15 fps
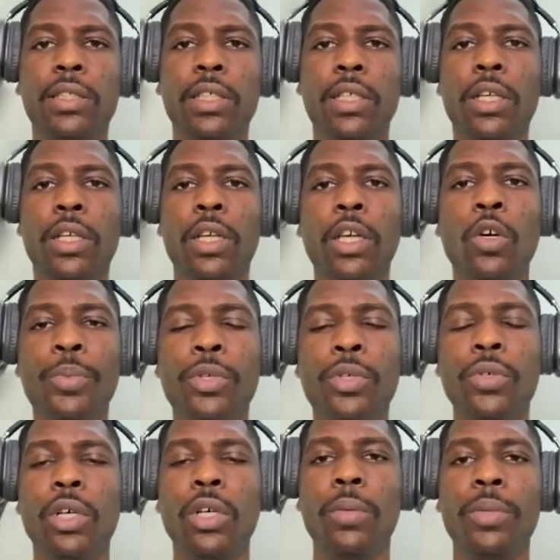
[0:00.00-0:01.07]
help
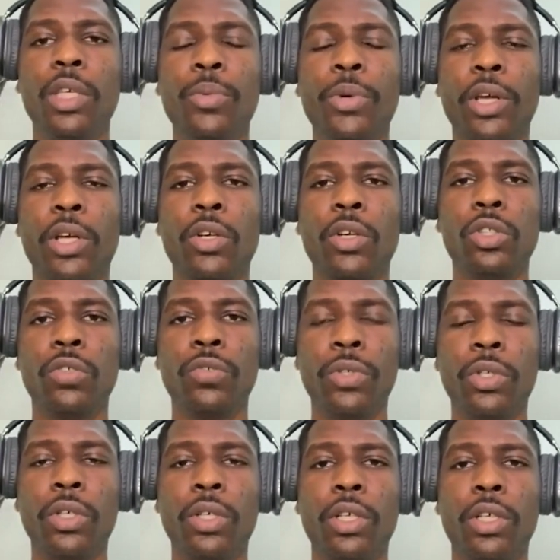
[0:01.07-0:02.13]
you keep records of your
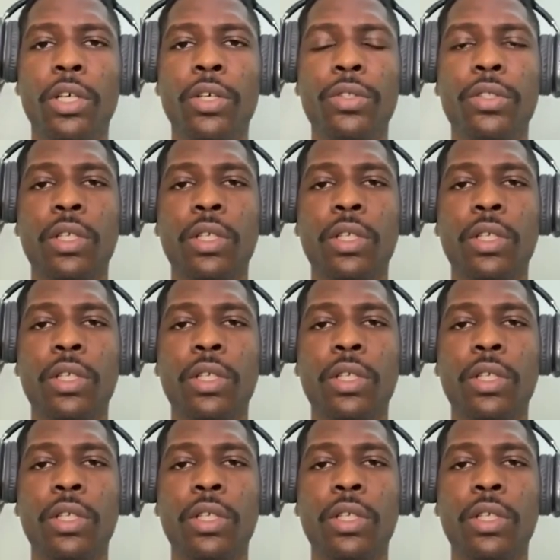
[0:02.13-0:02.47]
health,